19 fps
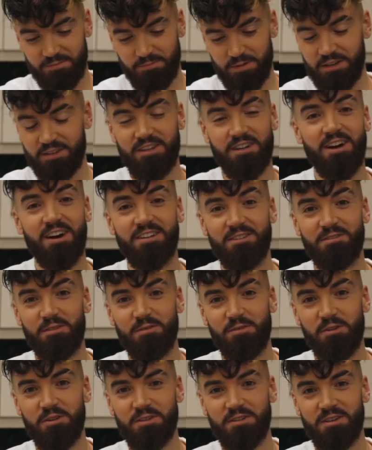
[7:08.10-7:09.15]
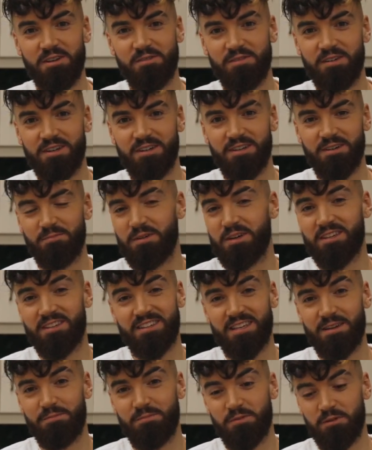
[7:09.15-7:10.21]
because I can't do the voiceover, but it's
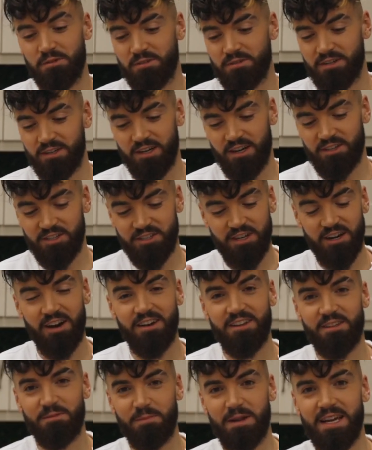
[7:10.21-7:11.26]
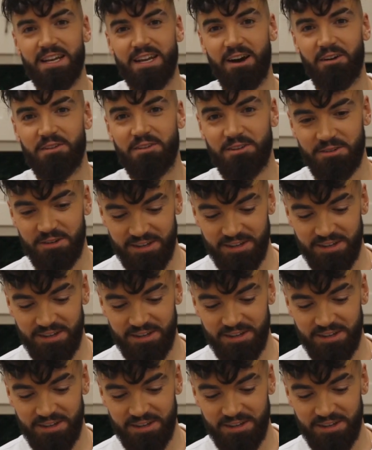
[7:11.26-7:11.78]
simple. I just can't explain how to do